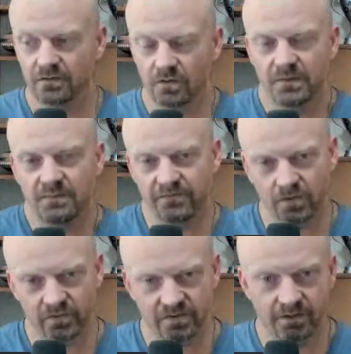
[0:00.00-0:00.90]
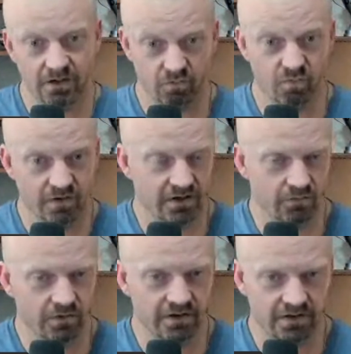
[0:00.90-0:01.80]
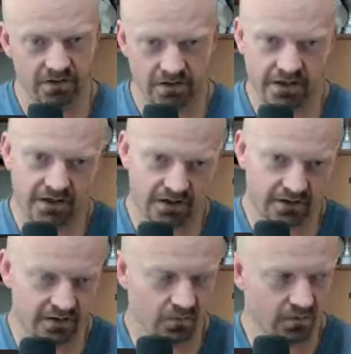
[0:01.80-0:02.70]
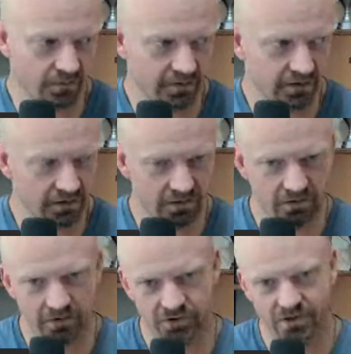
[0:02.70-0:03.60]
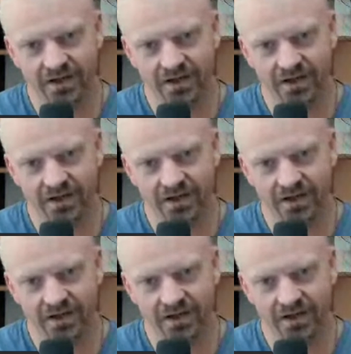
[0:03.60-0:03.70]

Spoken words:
Well, maybe if there was somebody I really, really didn't like and I didn't want to be a good Christian,